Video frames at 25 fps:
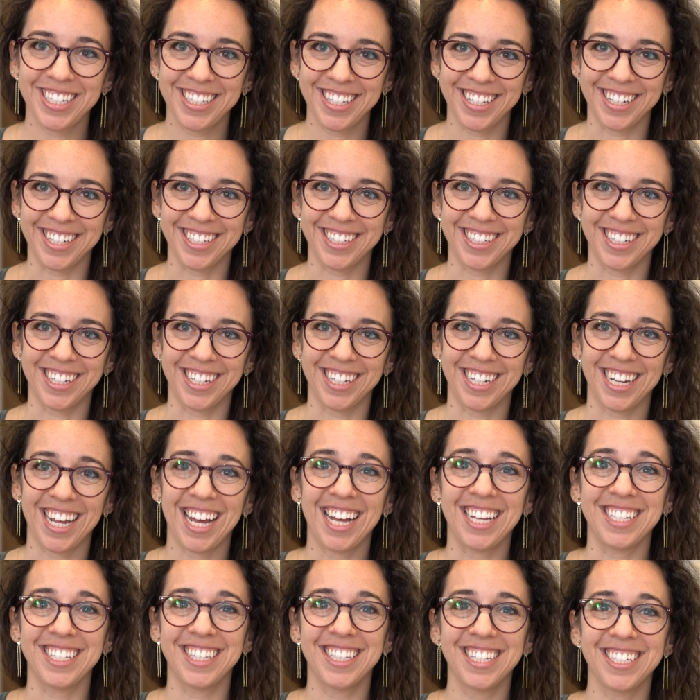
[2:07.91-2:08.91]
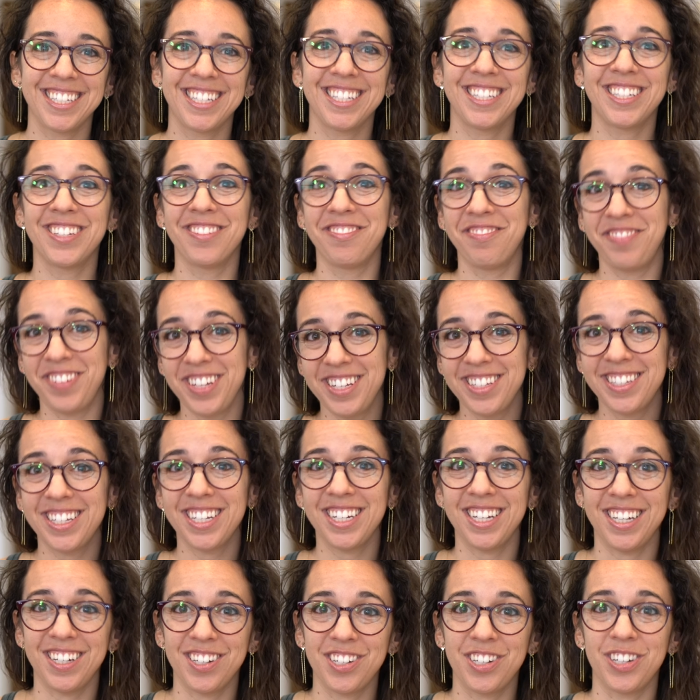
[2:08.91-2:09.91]
citizen, as this is a
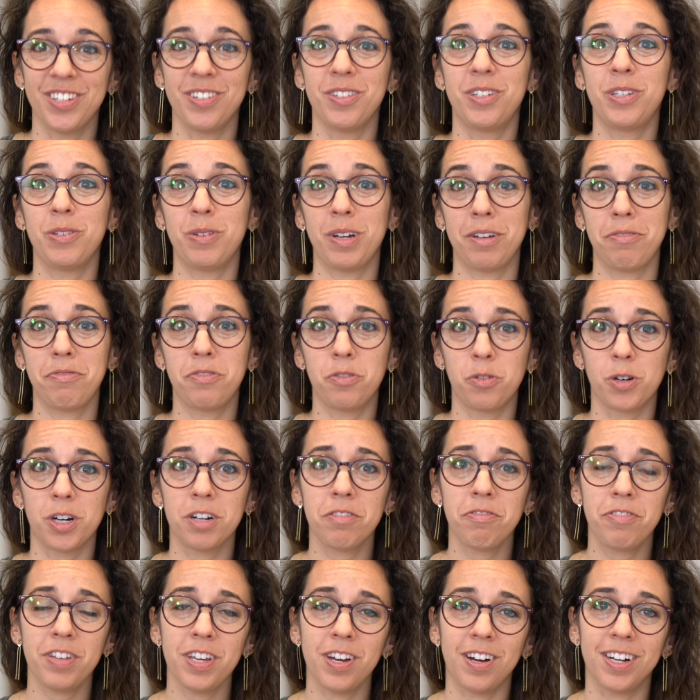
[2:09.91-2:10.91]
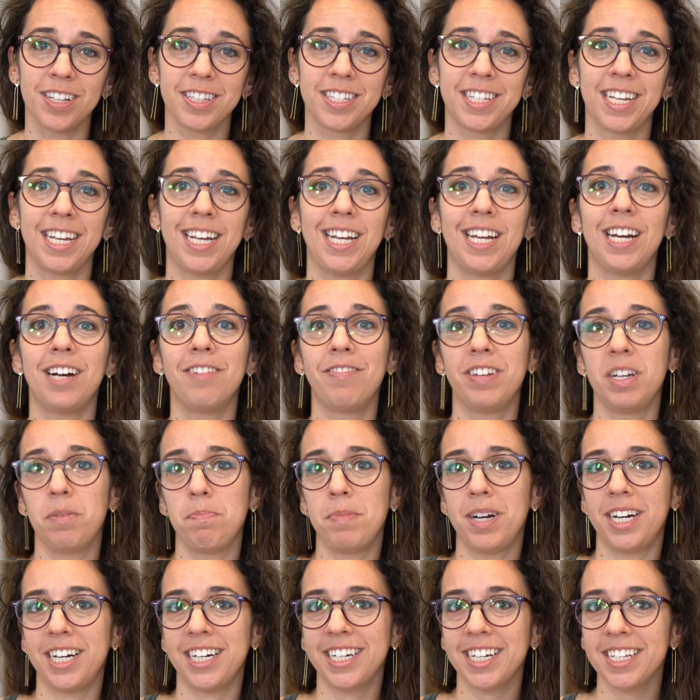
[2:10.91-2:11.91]
visa issued to a foreign fiancé of an
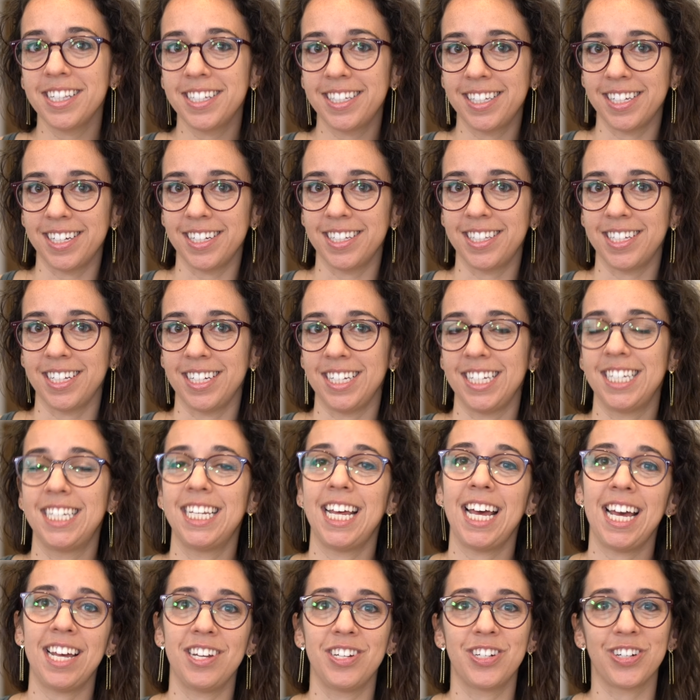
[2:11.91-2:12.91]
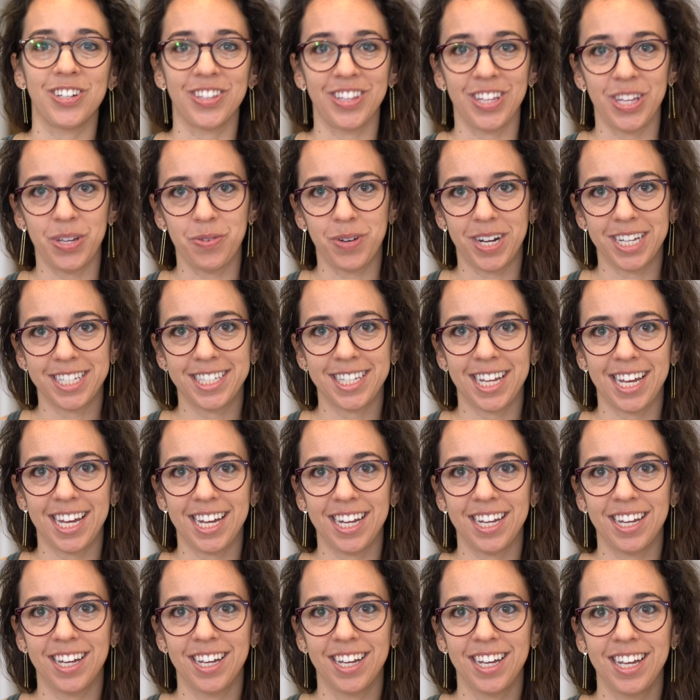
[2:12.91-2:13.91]
American citizen to enter the
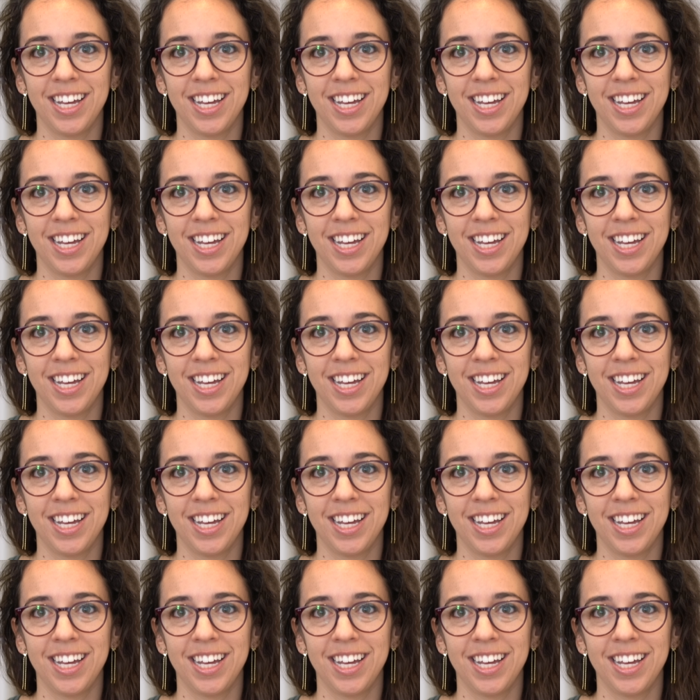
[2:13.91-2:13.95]
USA.